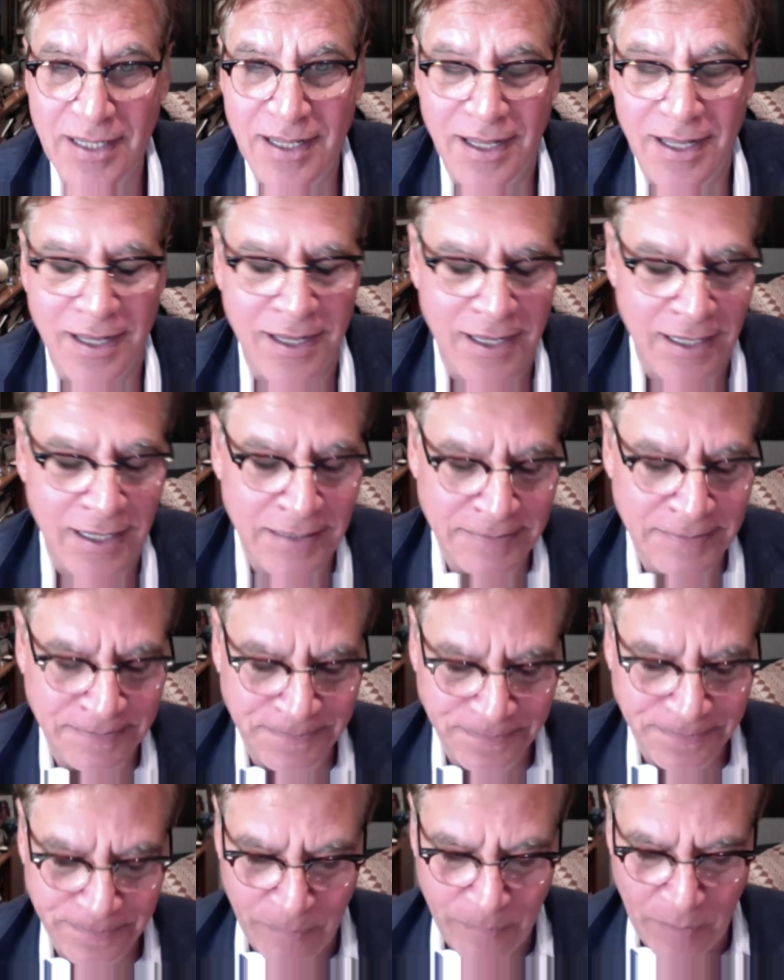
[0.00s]

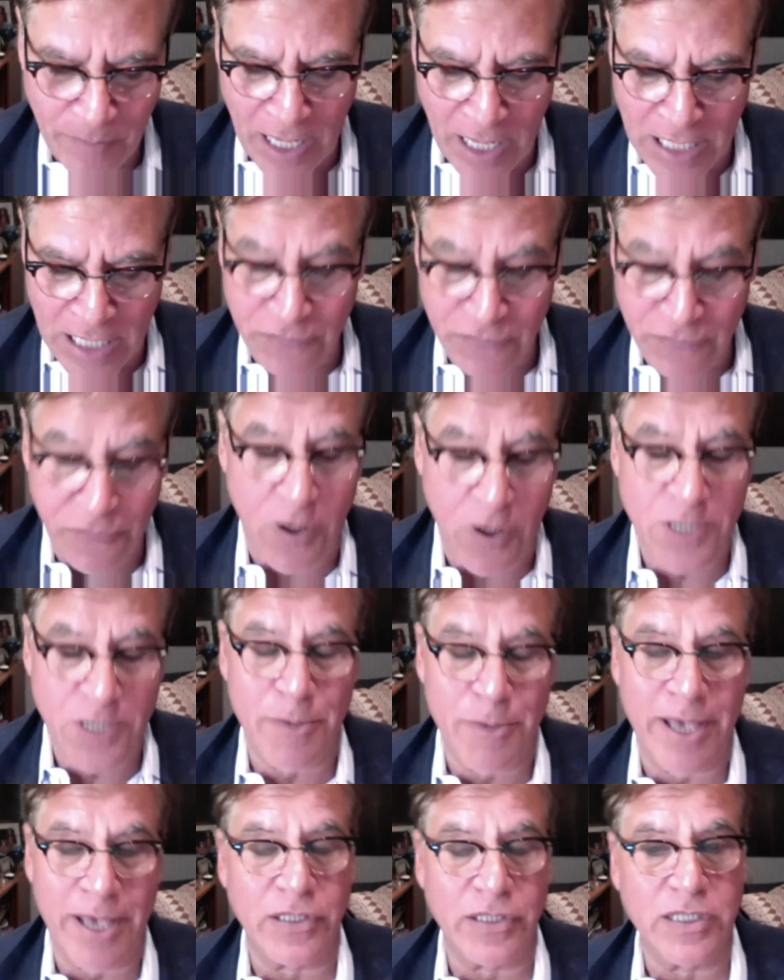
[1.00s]
Um, as far as
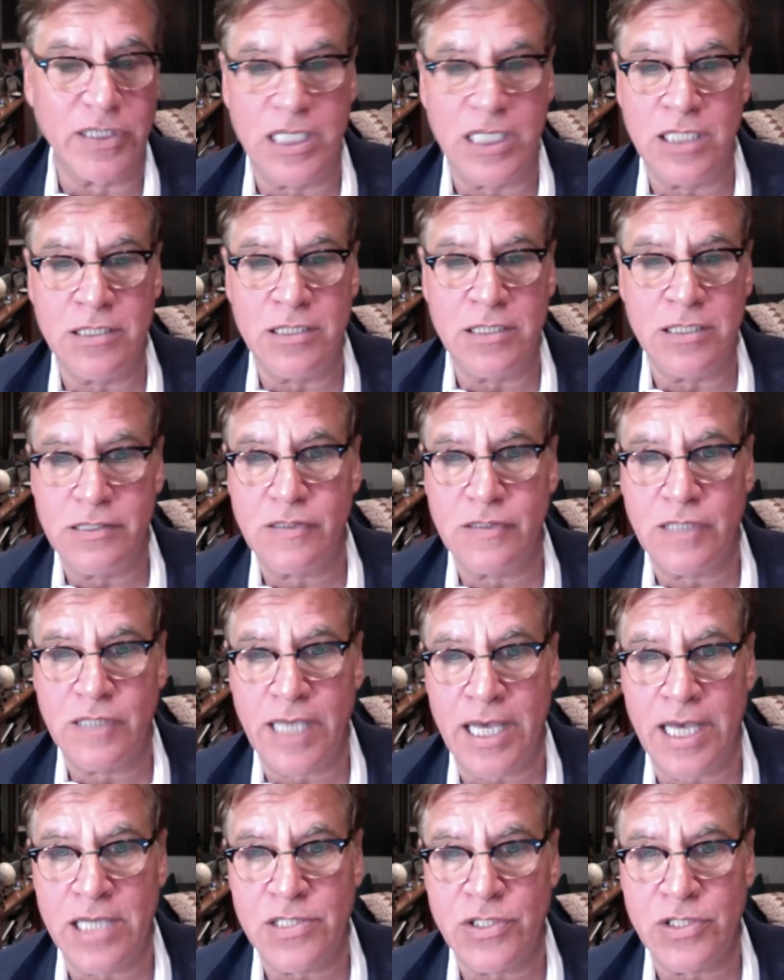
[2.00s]
Michael Keaton's
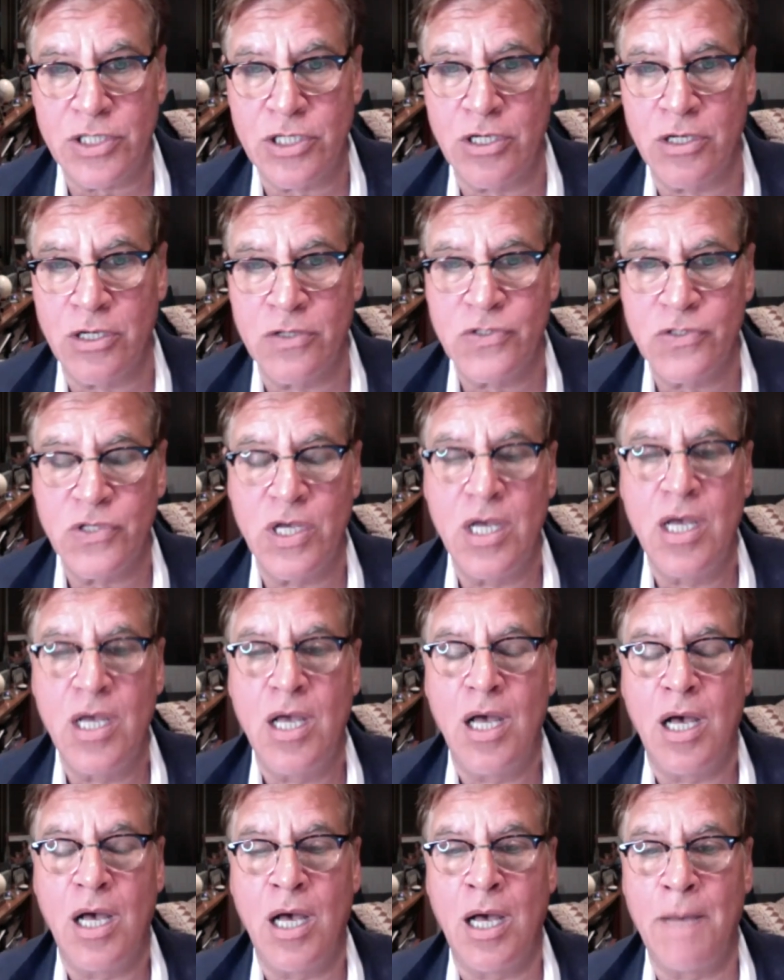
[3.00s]
casting goes,
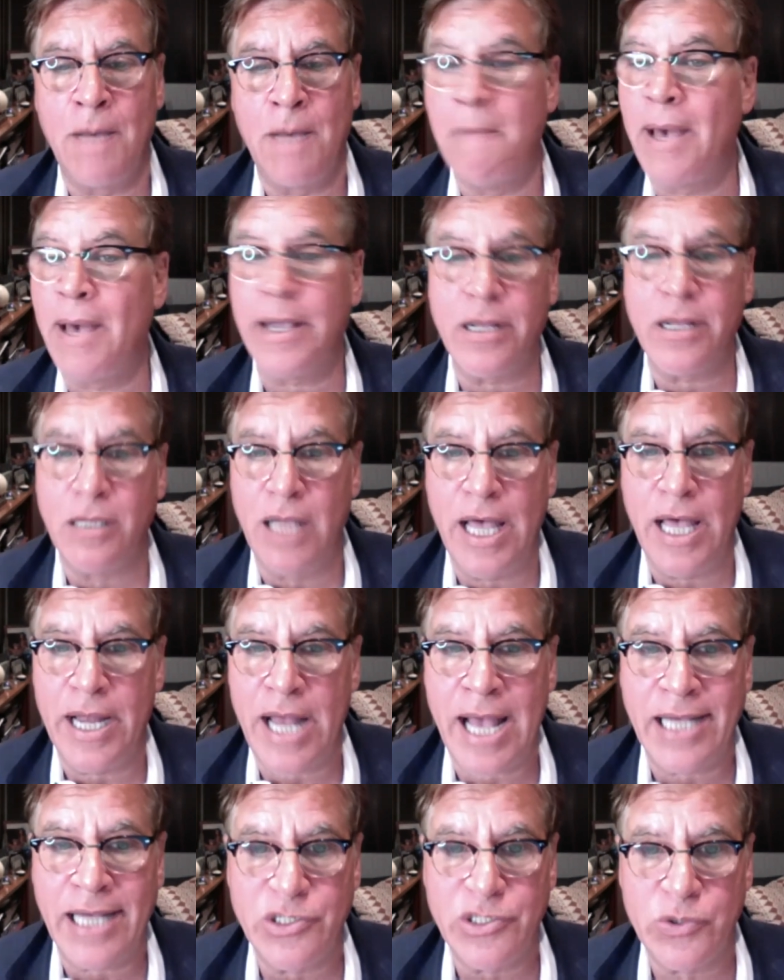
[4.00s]
uh, Michael had
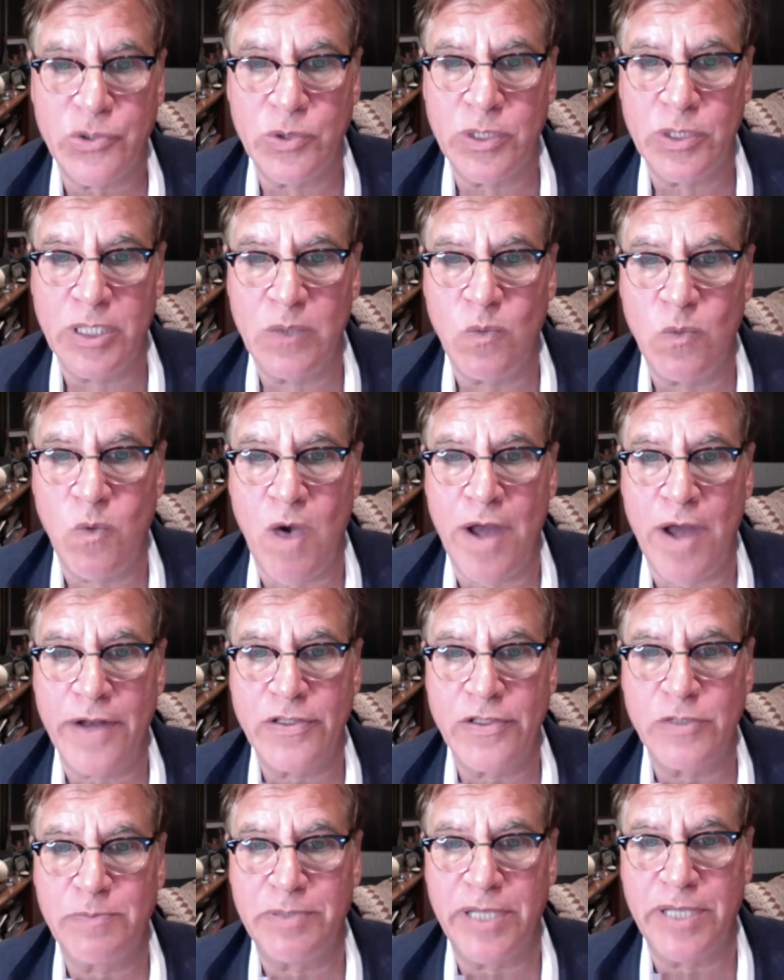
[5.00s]
actually wanted
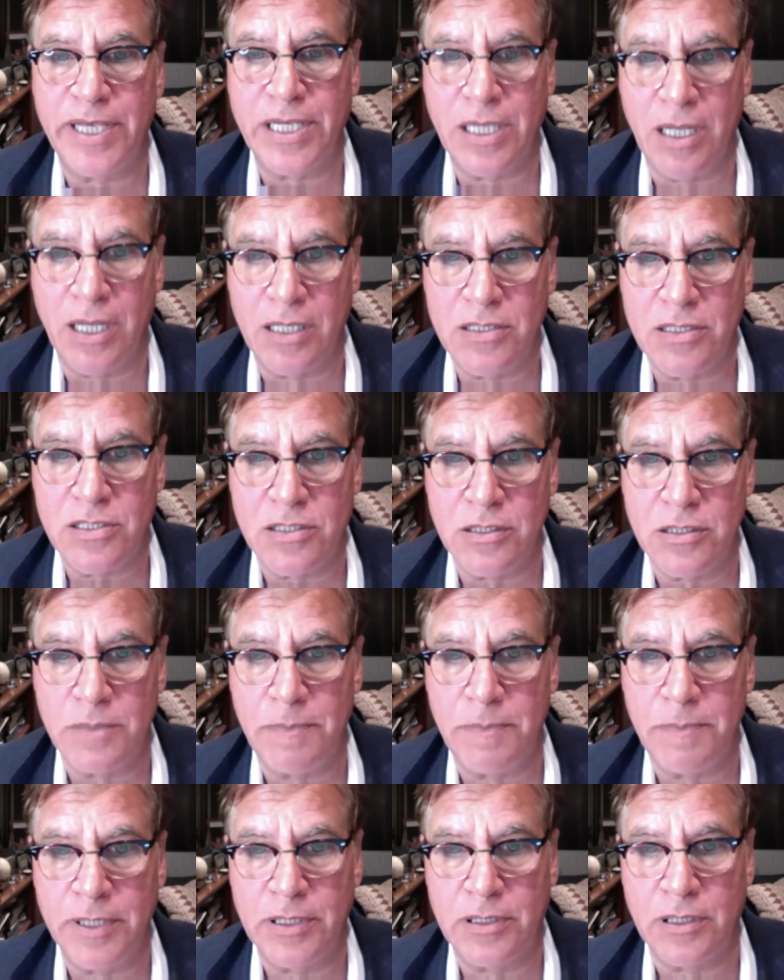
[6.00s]
to play Kunstler,
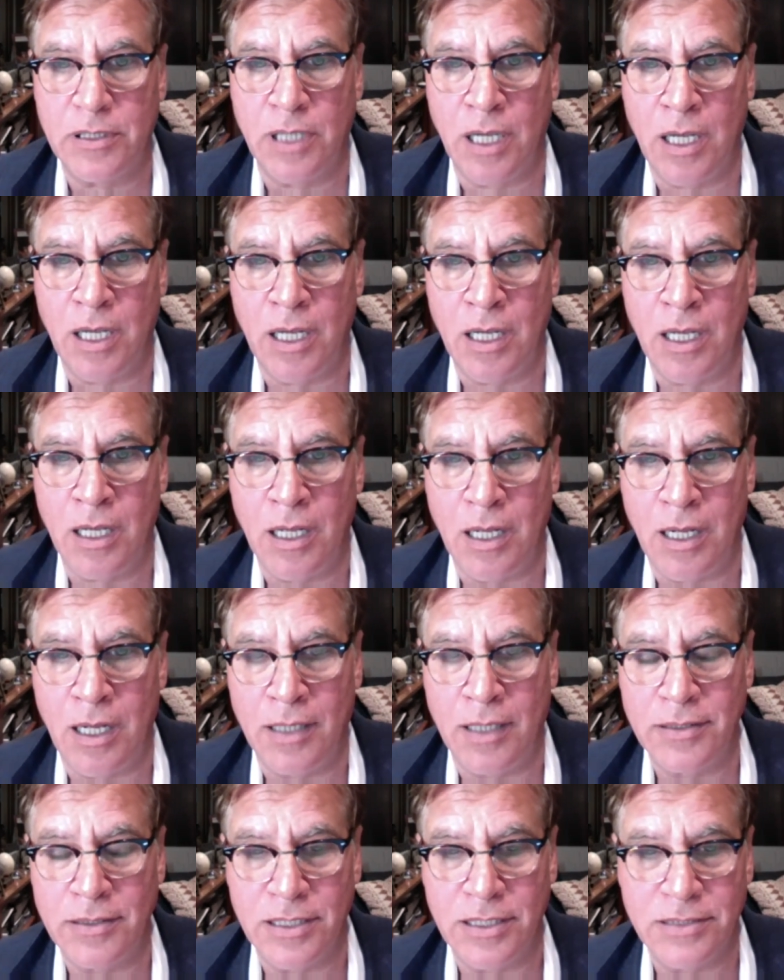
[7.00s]
but uh,
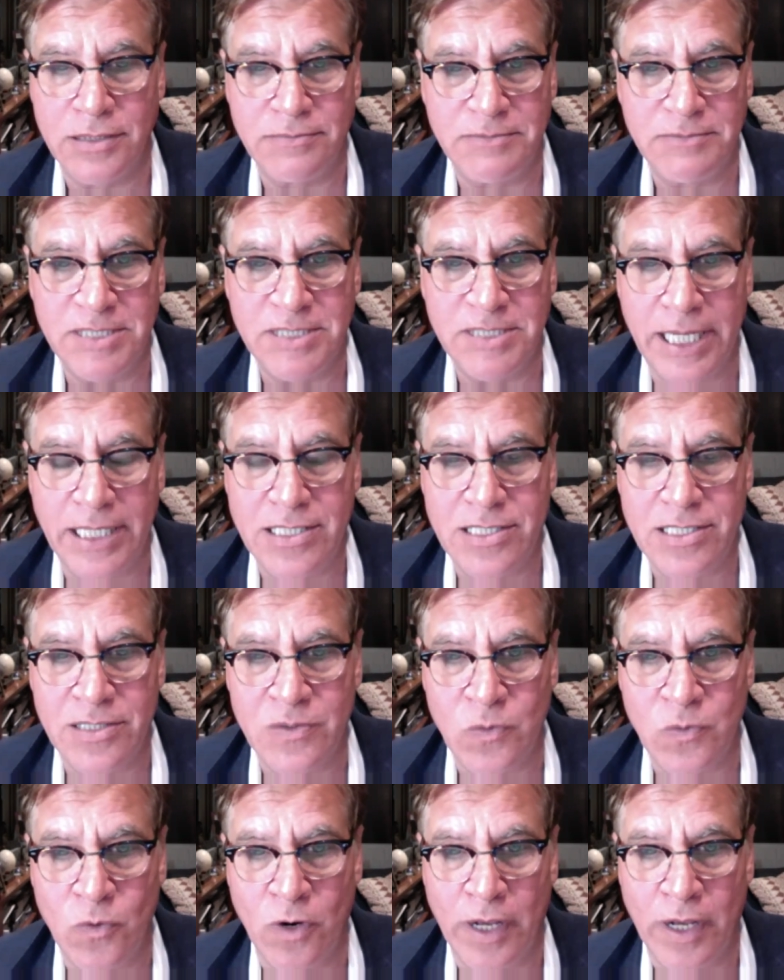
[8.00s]
uh, the dates
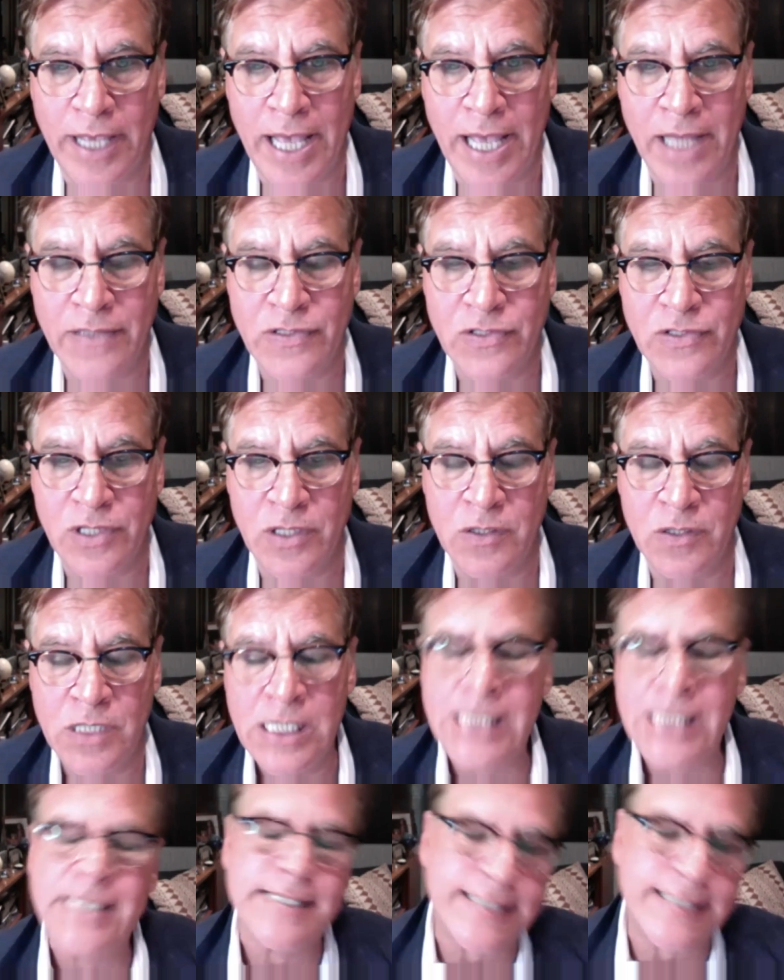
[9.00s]
didn't work out. So
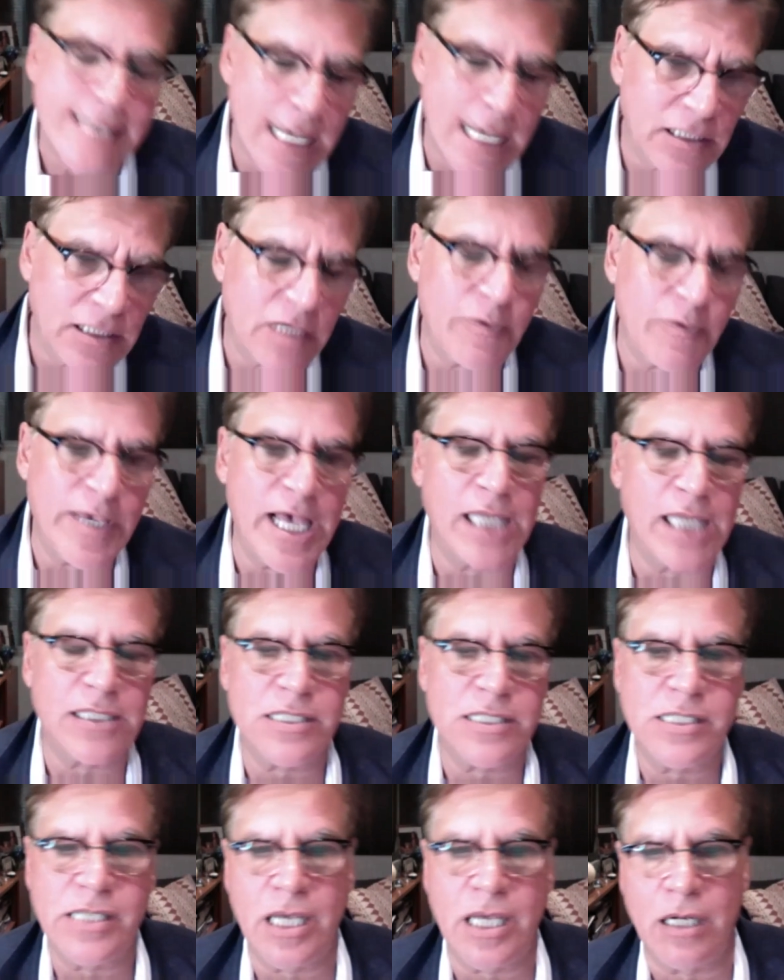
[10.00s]
sadly, we had to
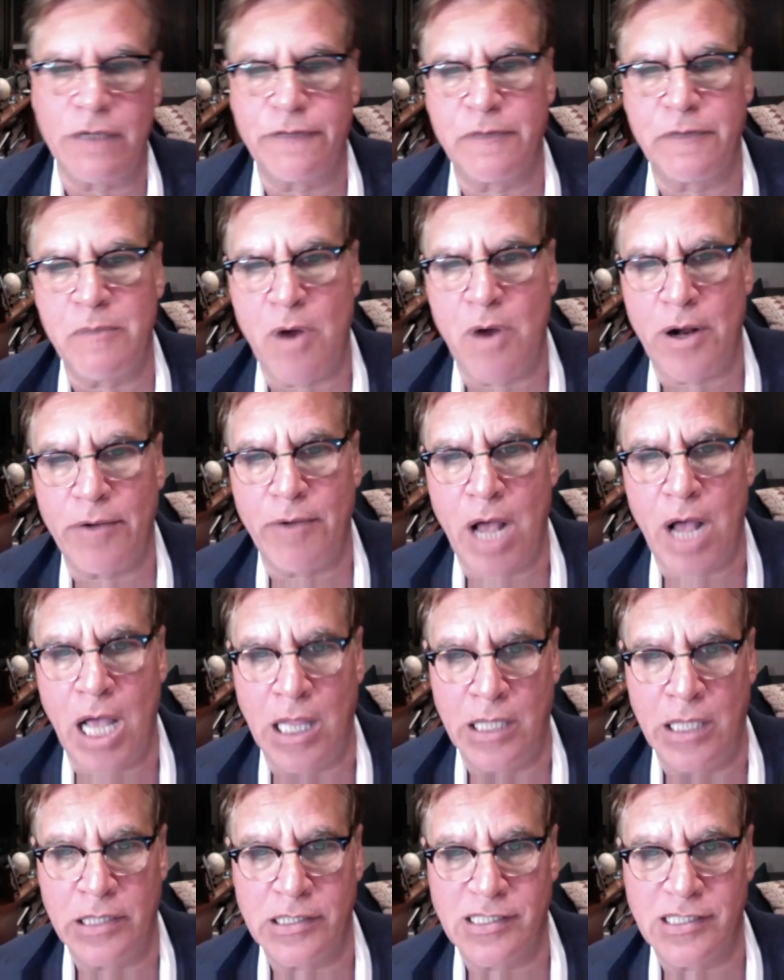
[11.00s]
settle for Mark
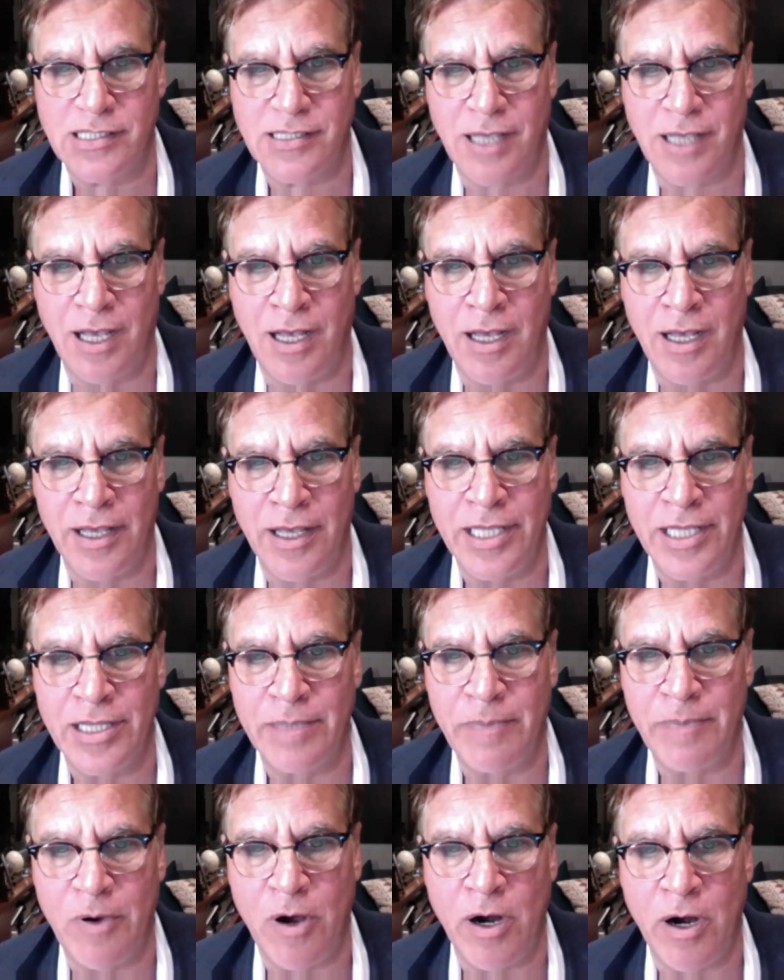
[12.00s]
Rylance uh, in the
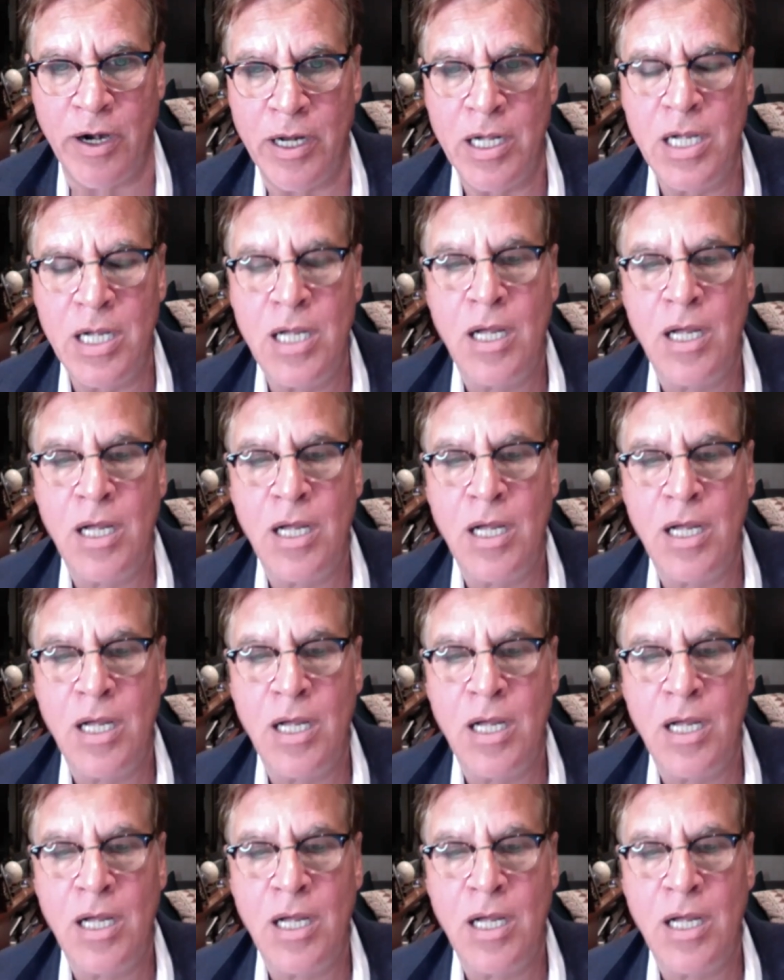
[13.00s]
part.